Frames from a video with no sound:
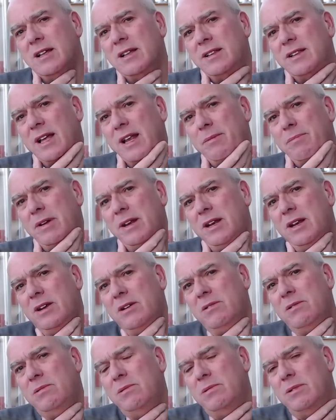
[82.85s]
that'll be
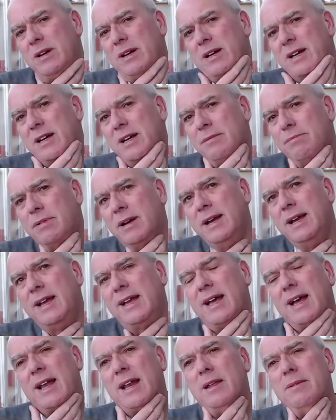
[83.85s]
new brake
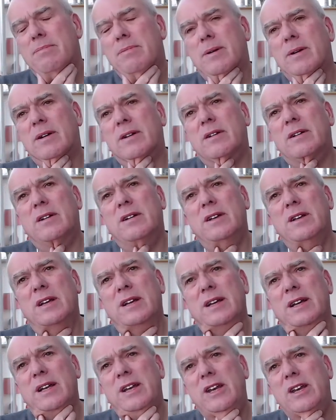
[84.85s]

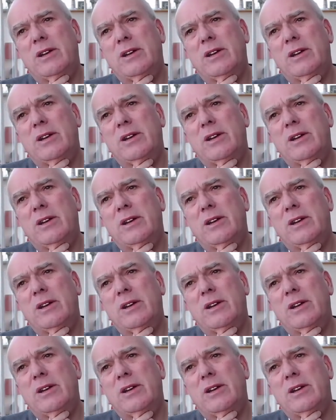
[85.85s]
caliper,